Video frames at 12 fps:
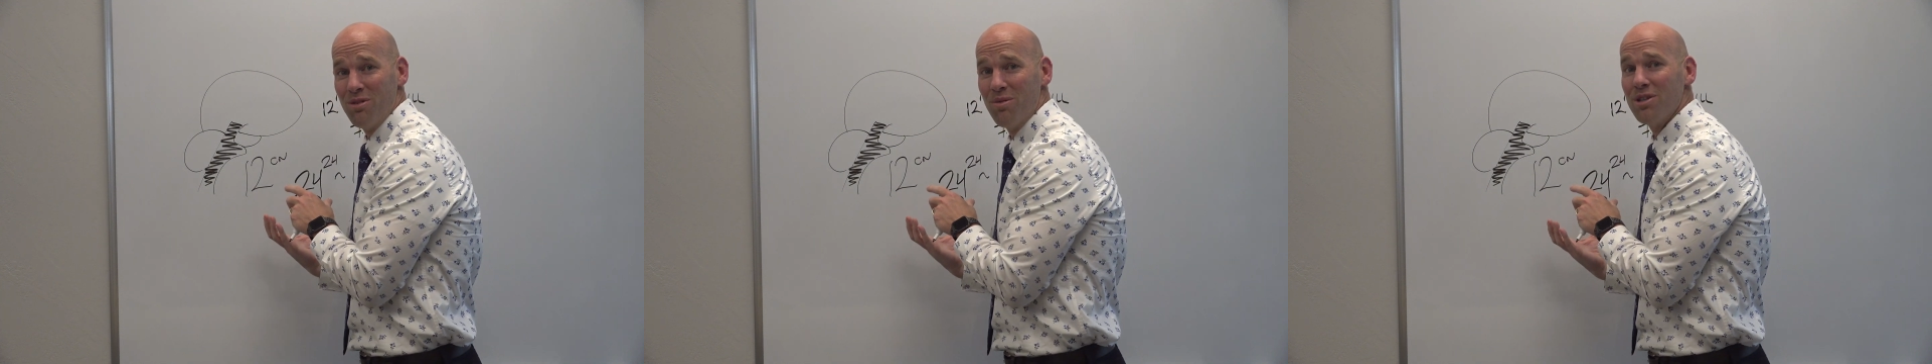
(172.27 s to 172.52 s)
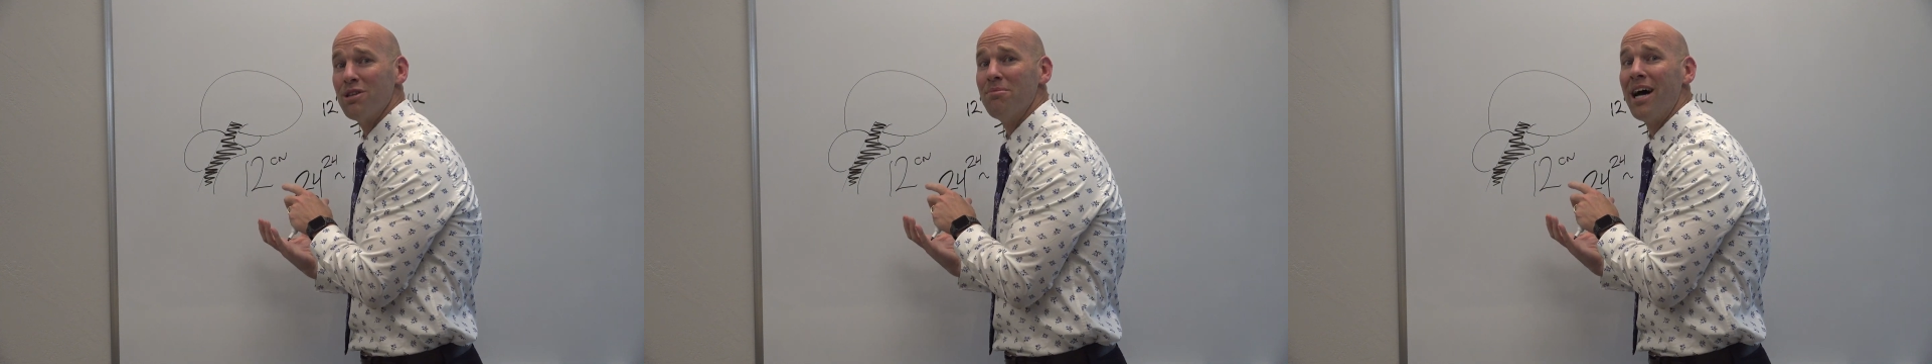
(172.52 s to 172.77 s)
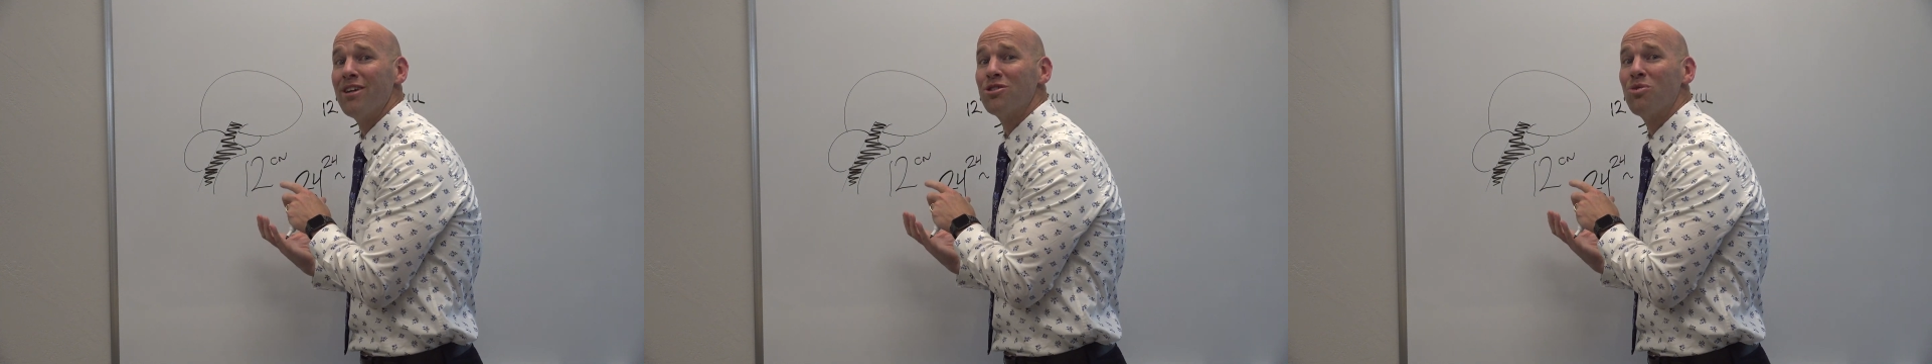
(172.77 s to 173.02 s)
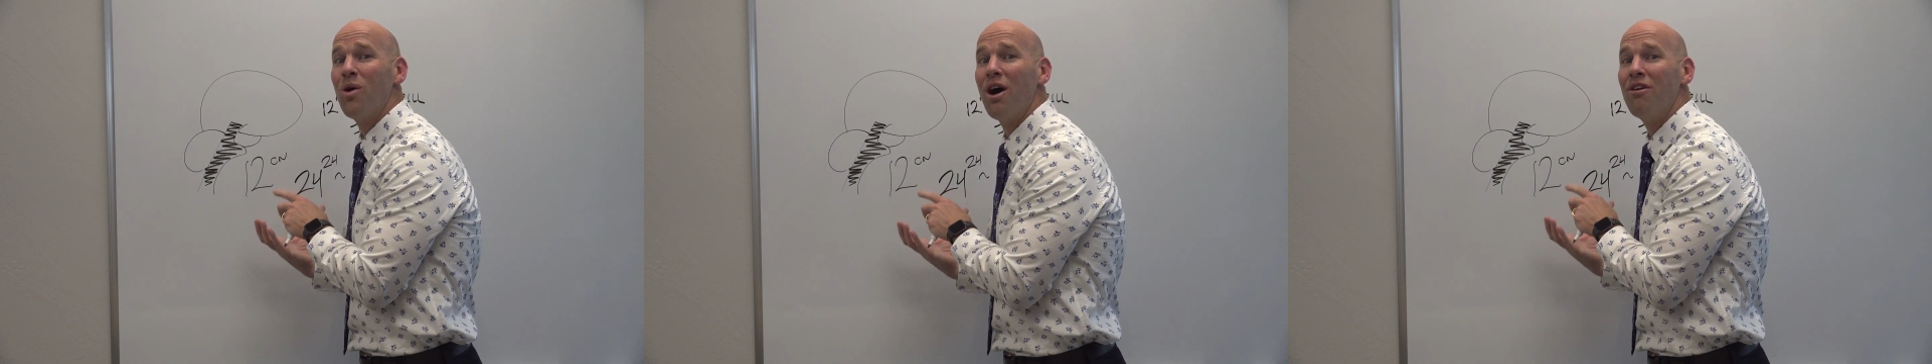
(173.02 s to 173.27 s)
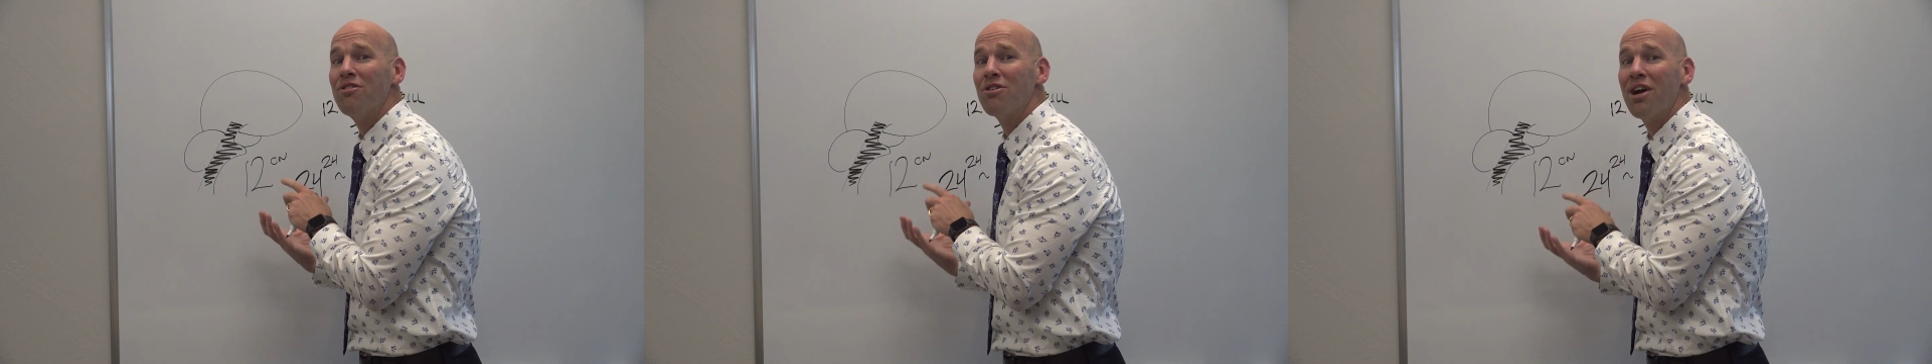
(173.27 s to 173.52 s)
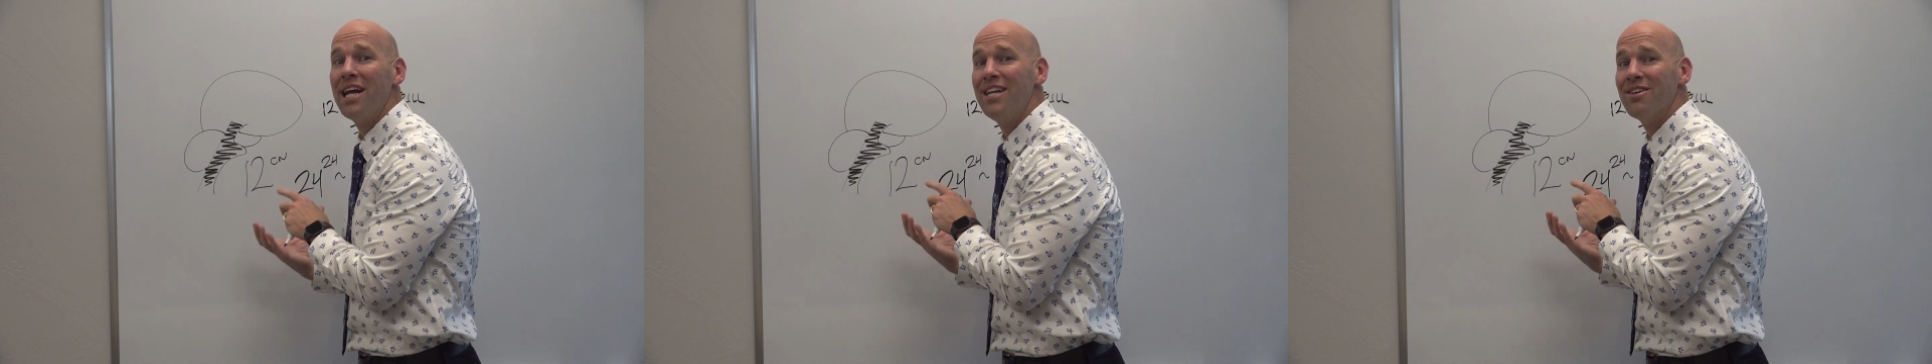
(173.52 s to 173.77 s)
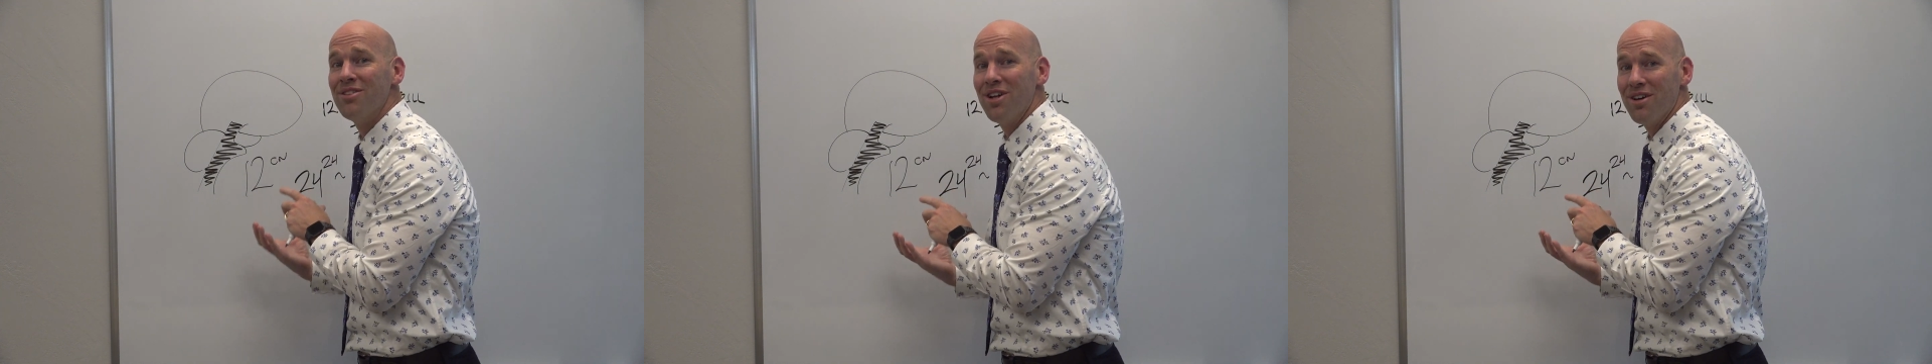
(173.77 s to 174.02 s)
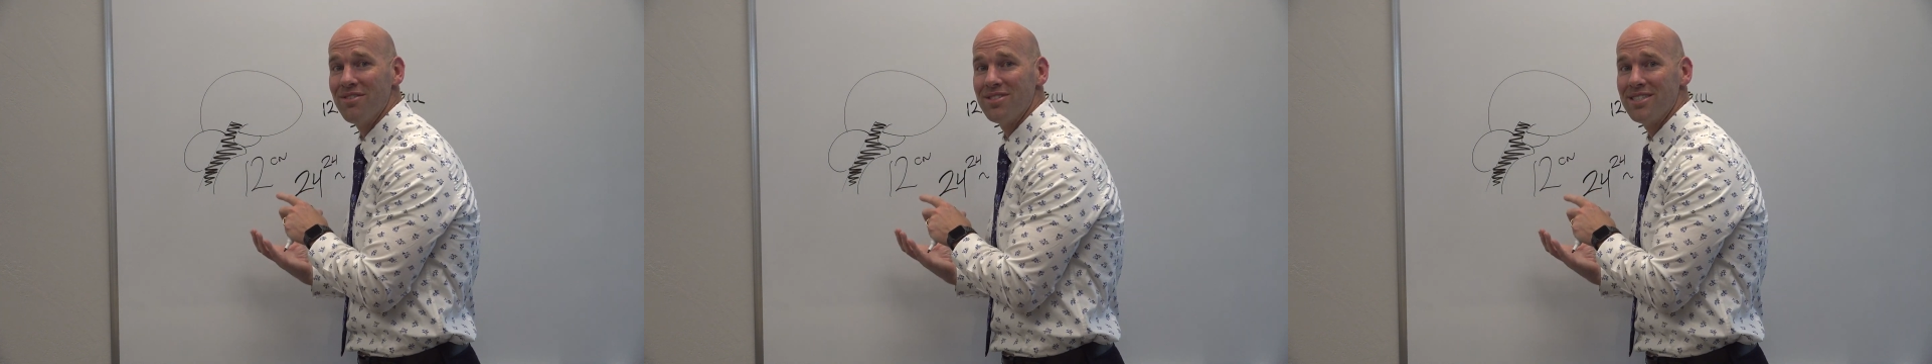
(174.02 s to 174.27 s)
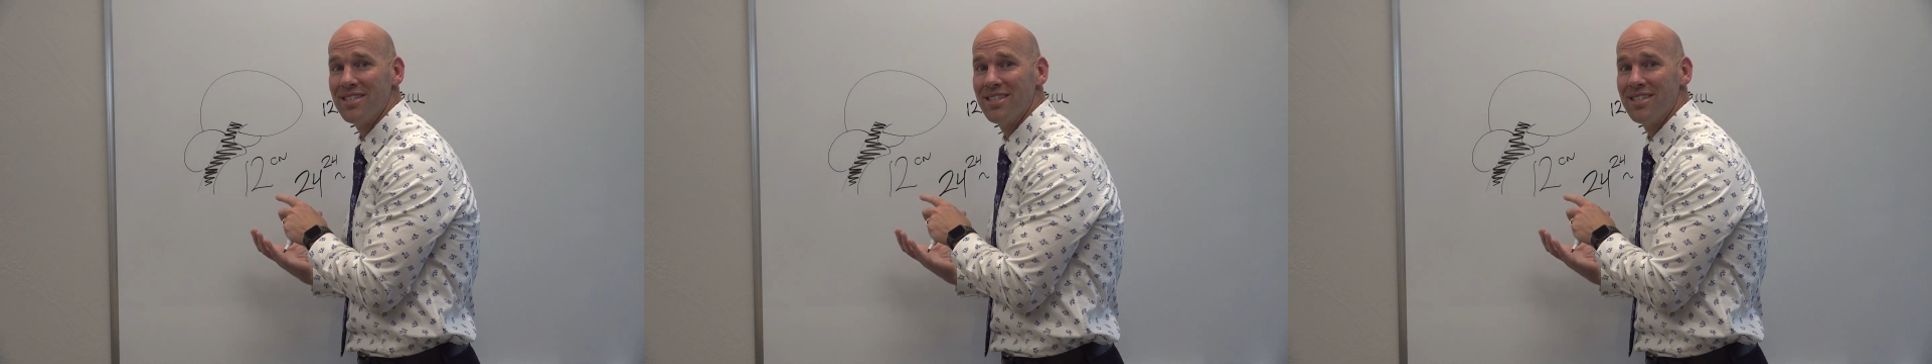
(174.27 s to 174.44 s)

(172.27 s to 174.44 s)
was about 12 cranial nerves.